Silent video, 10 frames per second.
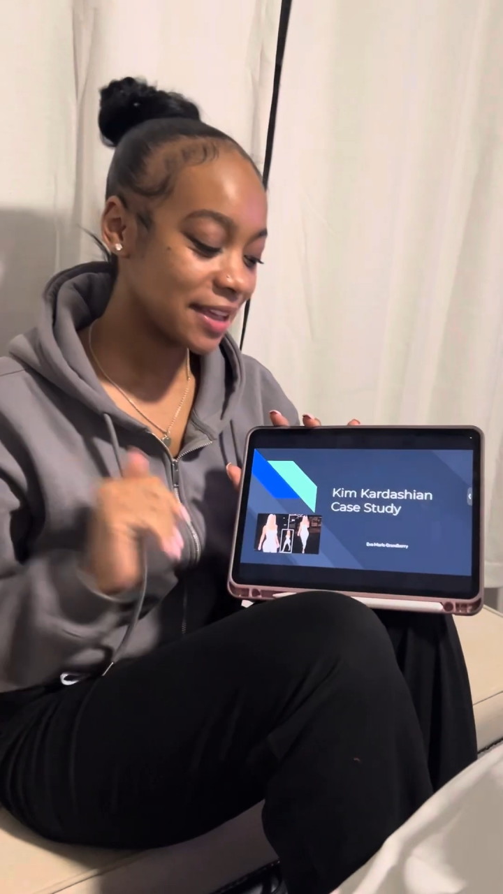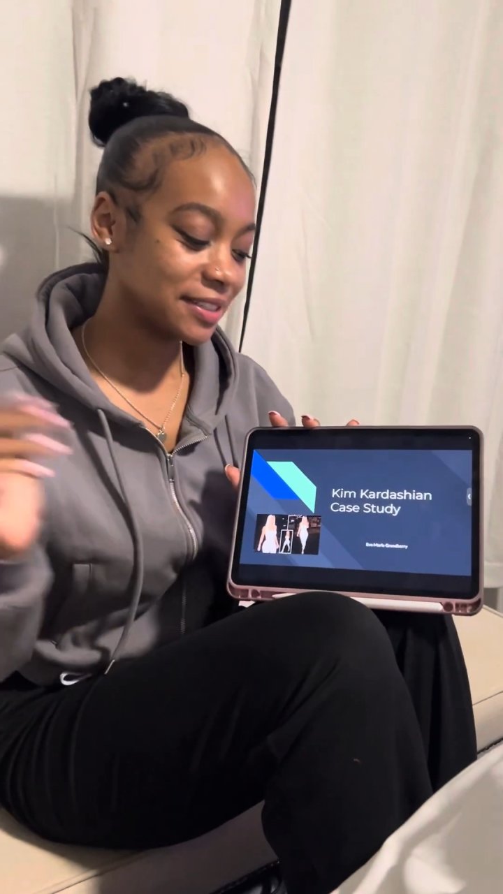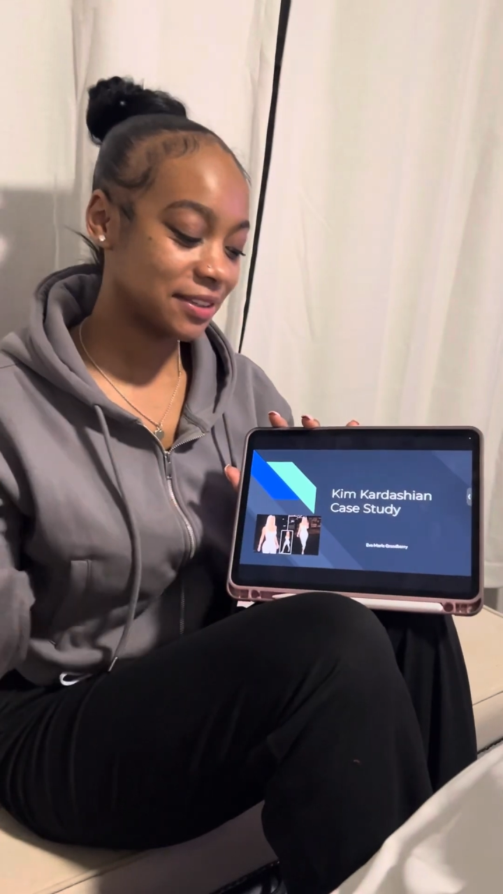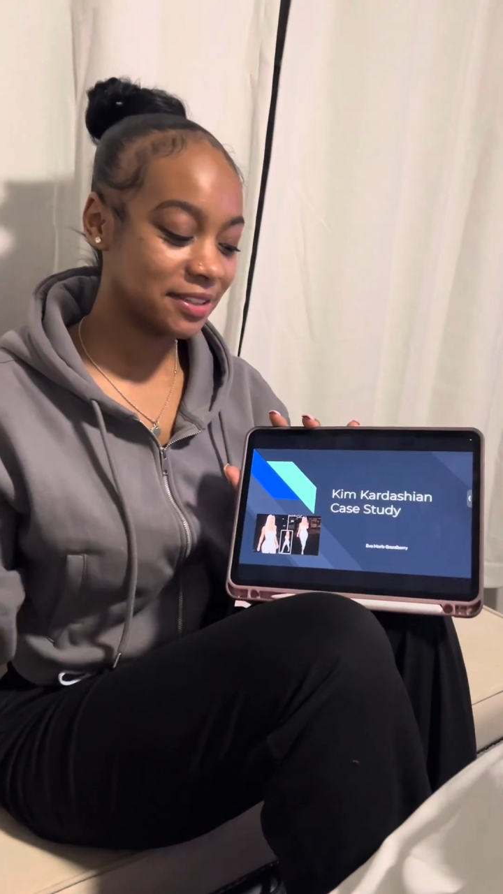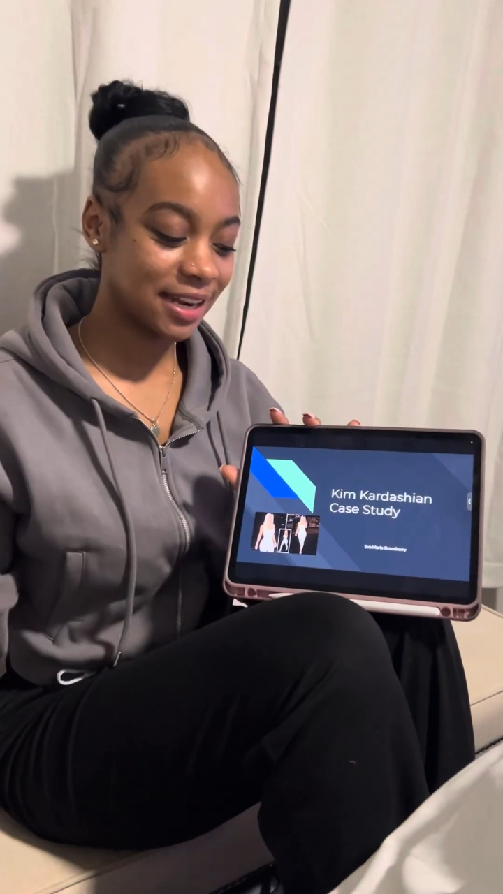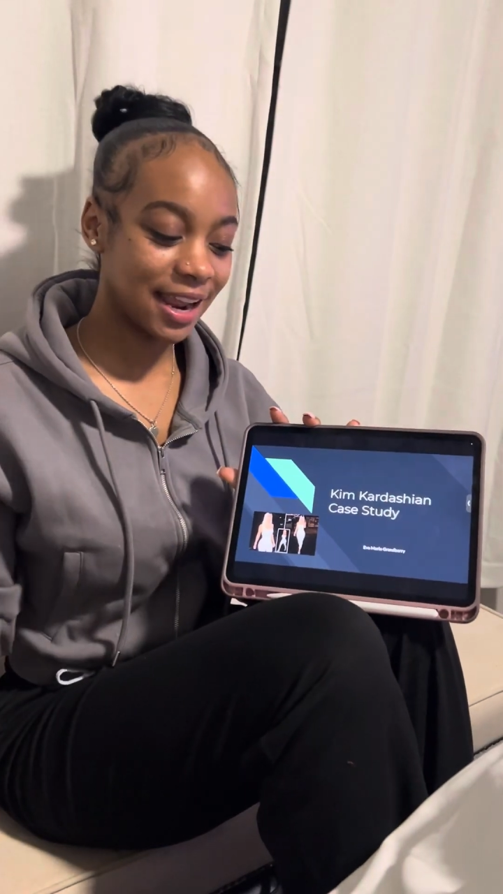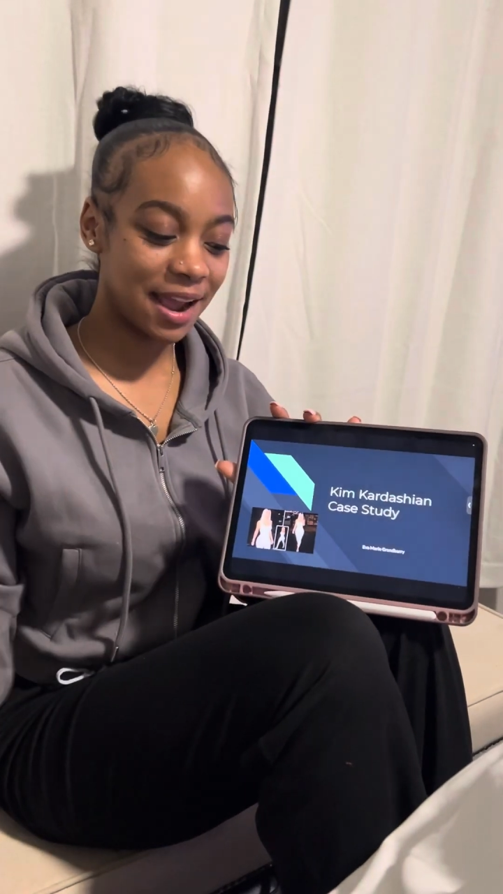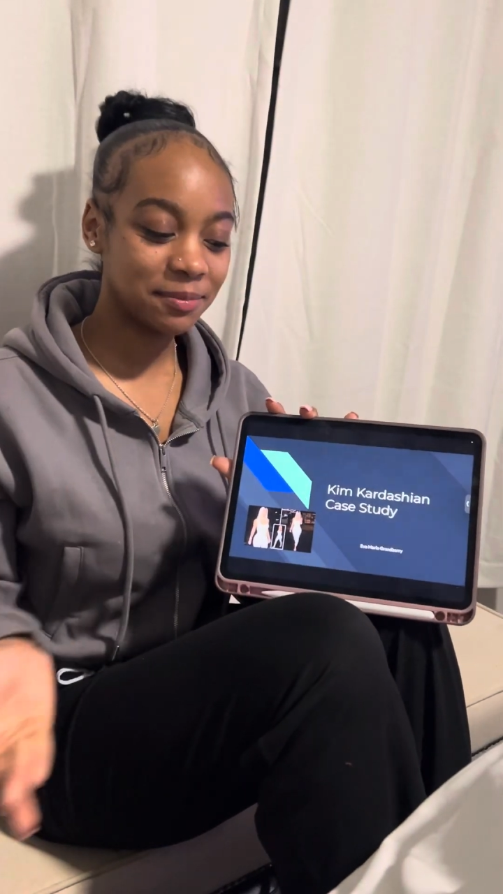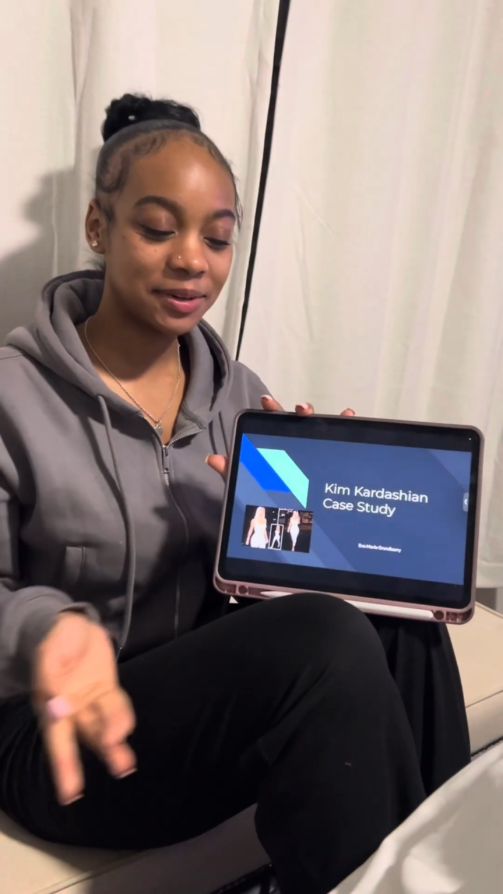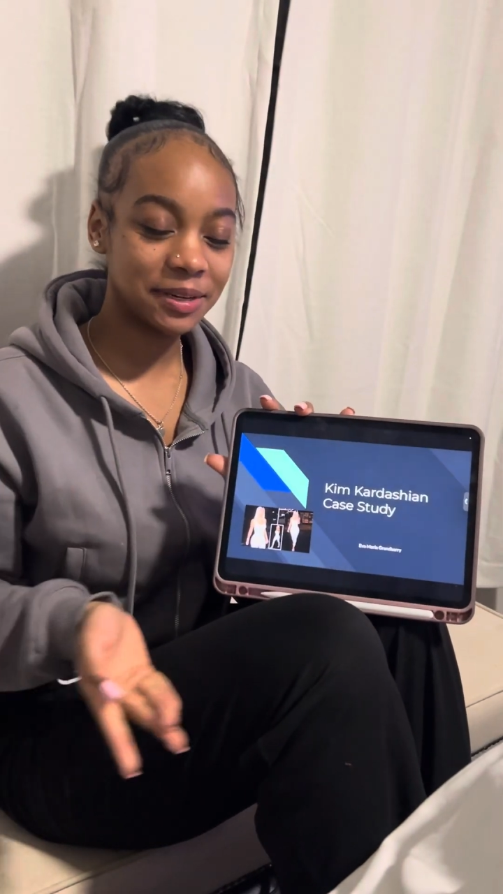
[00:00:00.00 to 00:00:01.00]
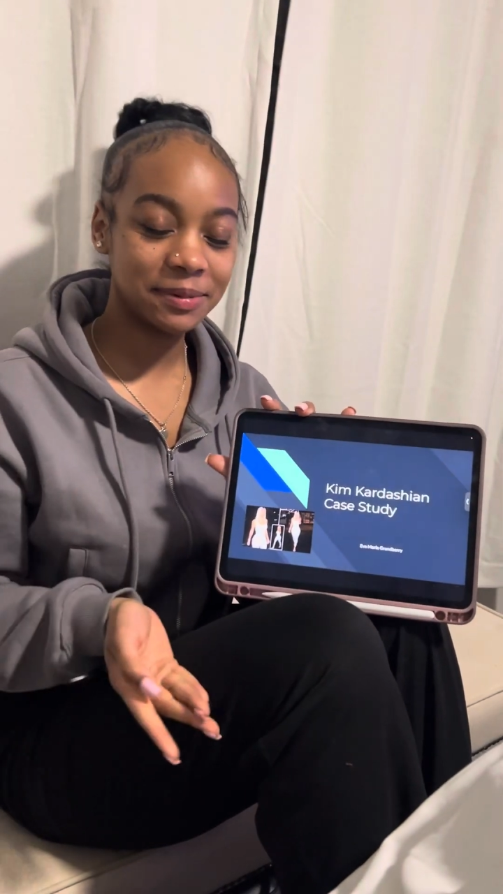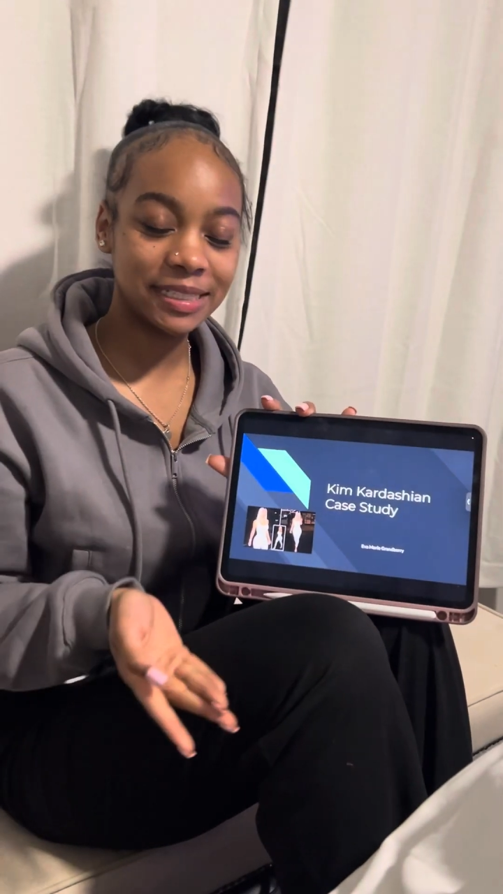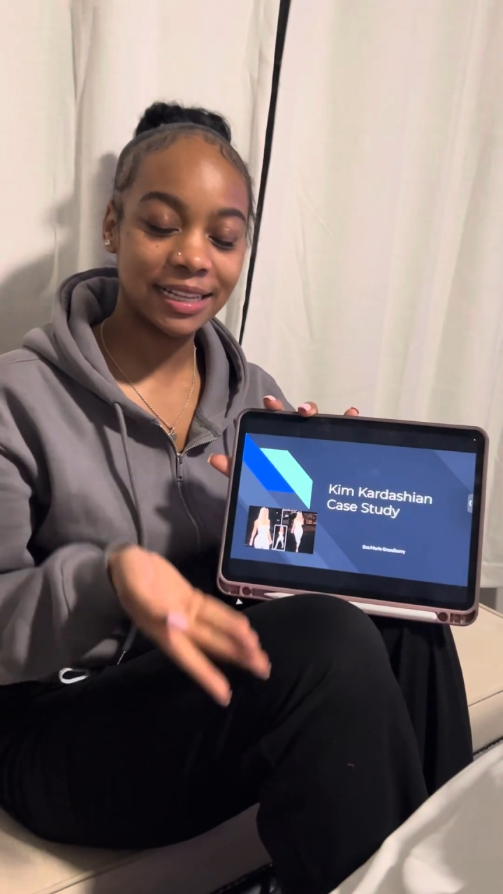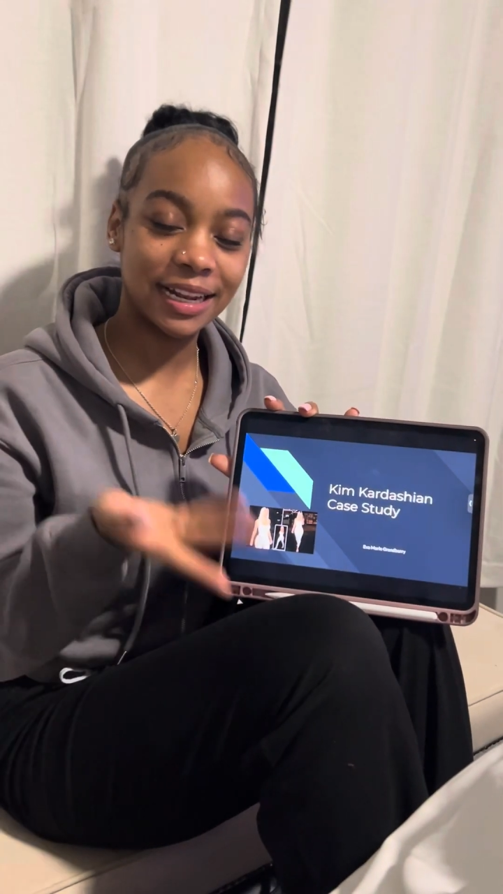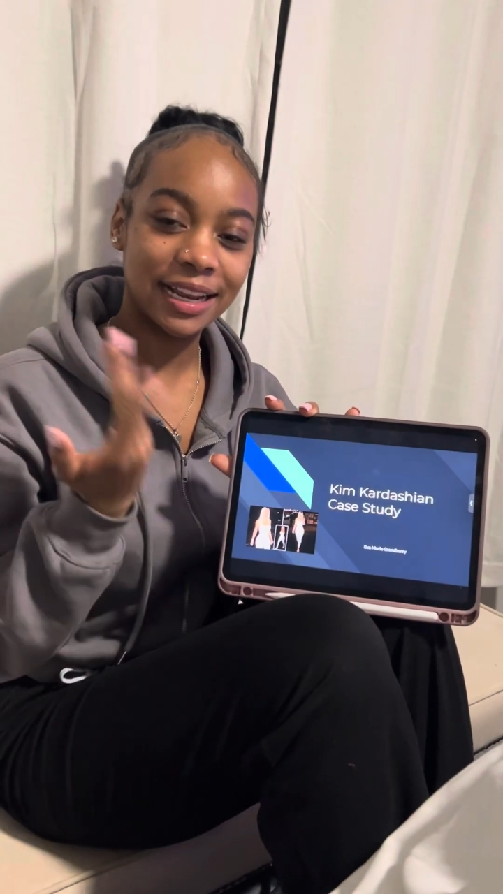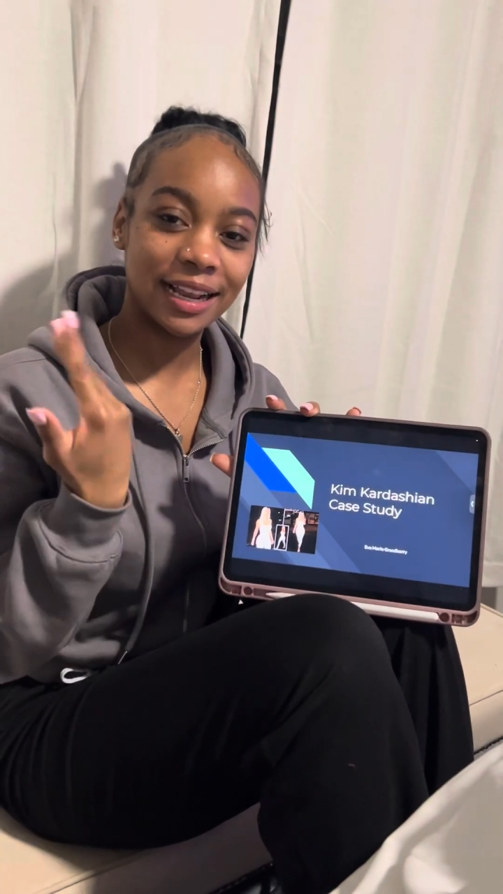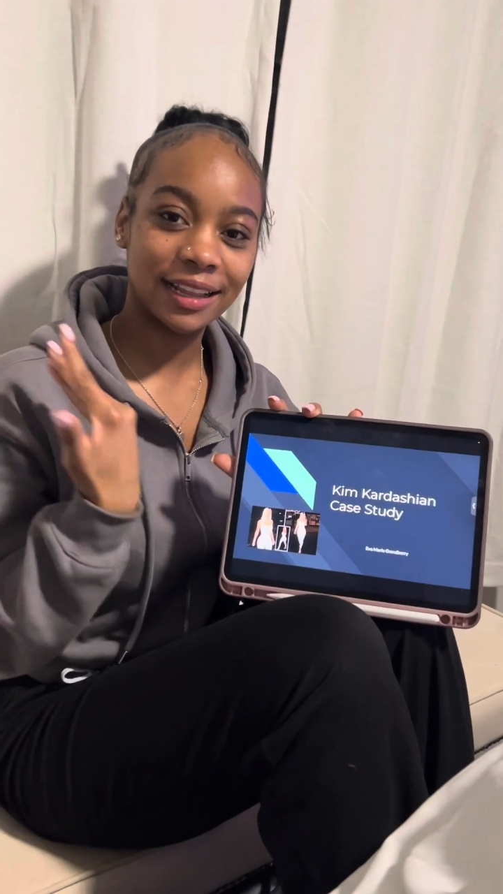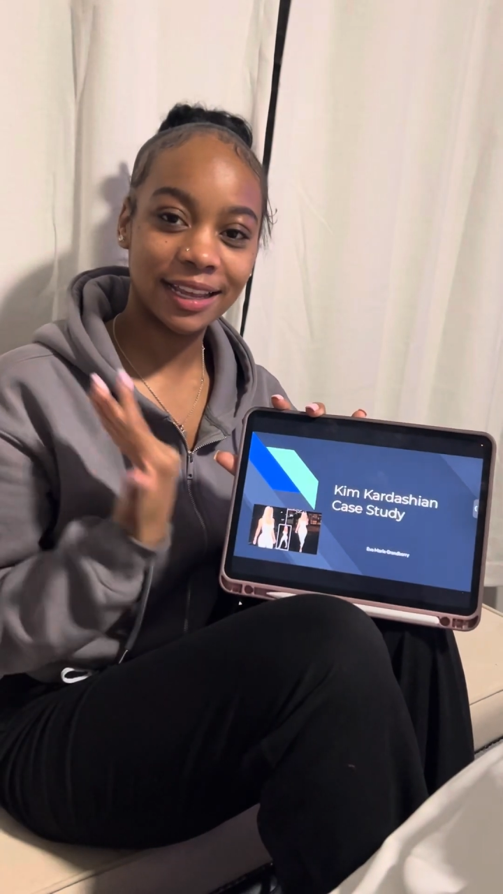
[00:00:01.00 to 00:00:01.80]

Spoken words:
So today I'm going to be studying the